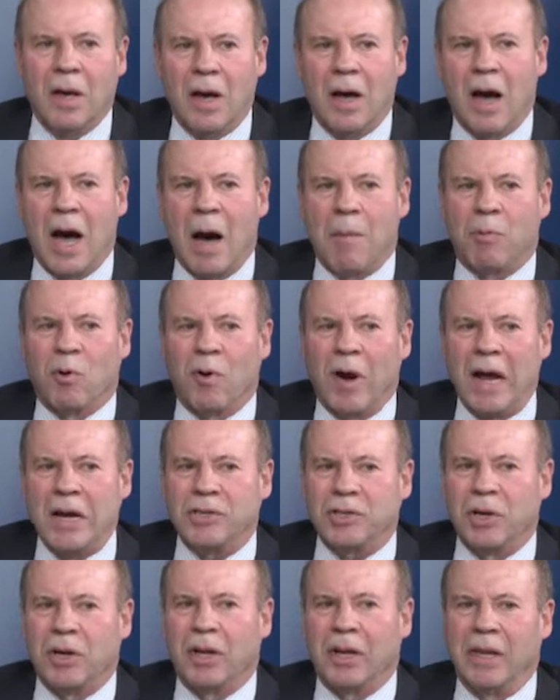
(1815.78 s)

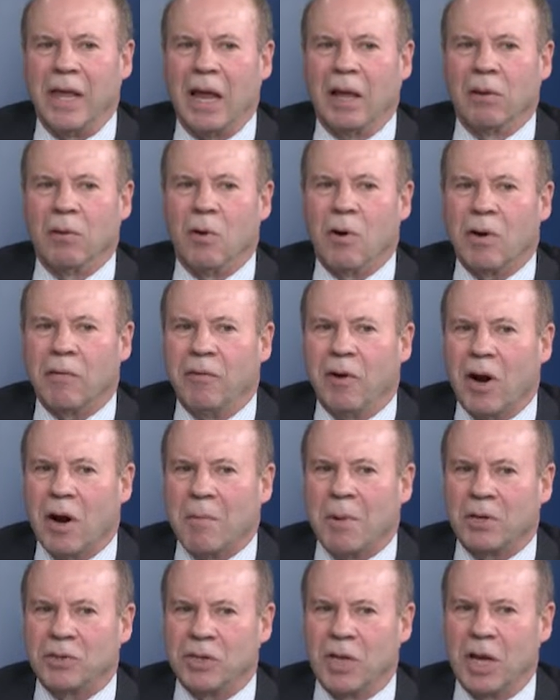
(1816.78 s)
Operationally, they look very
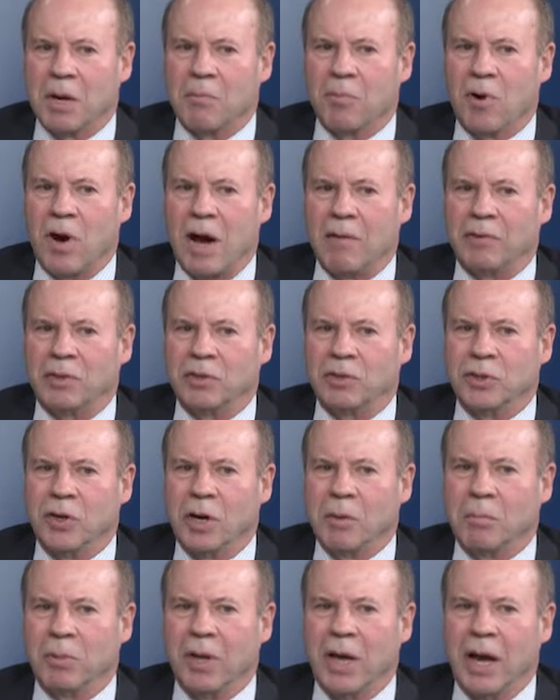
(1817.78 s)
much like
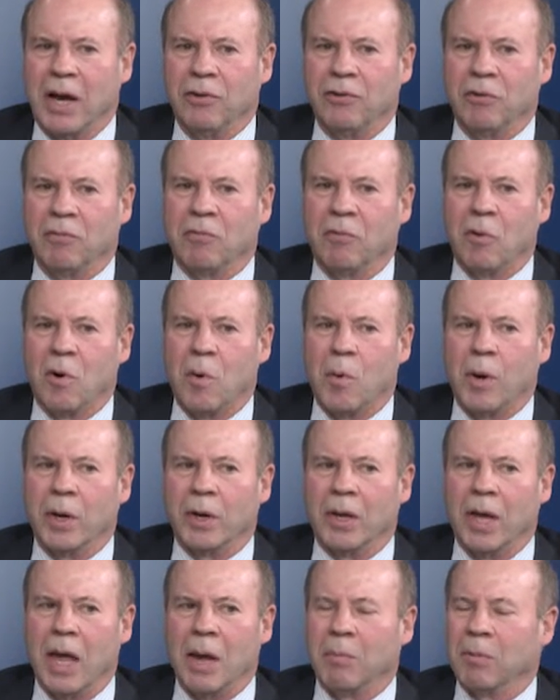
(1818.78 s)
profit-sharing plans or
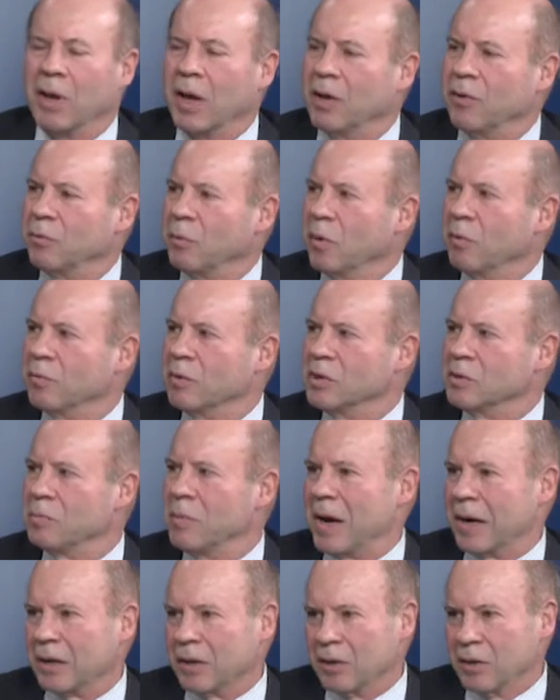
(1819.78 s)
401k plans with
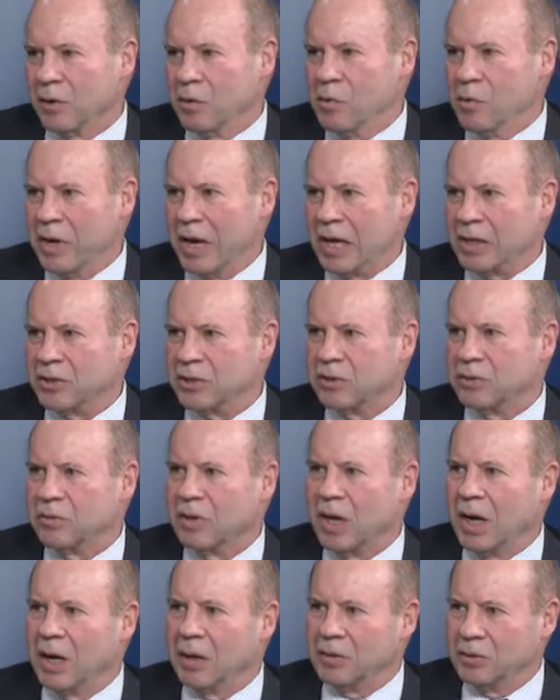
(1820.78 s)
respect to who gets
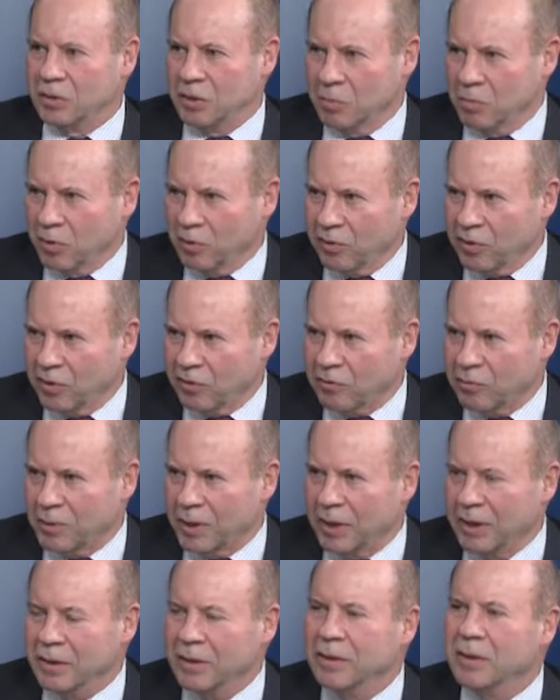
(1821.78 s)
to
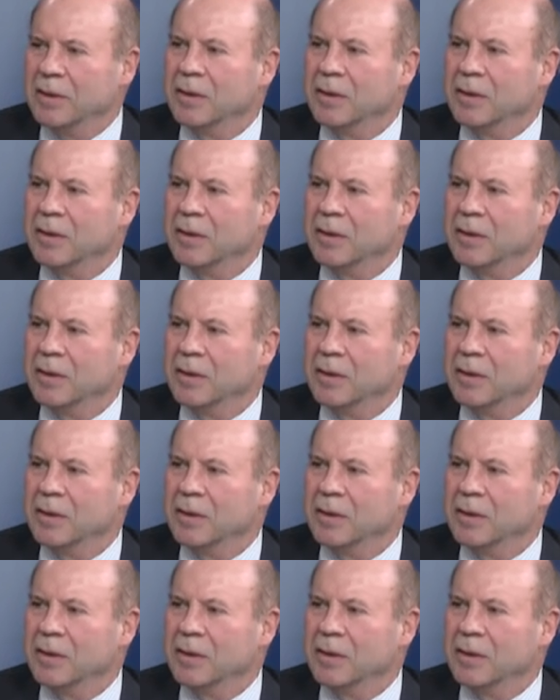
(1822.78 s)
participate.